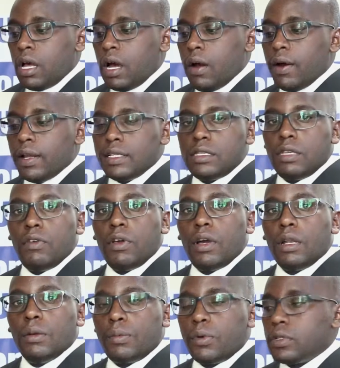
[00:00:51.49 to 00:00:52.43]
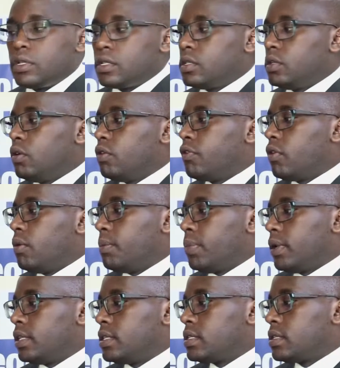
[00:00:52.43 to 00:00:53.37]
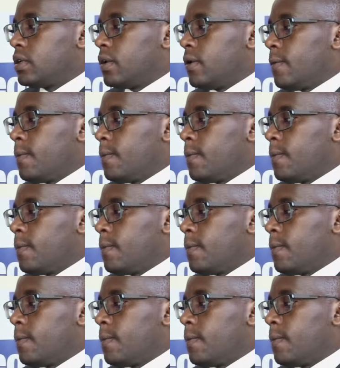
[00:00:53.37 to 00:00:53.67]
our receiving and processing of complaints.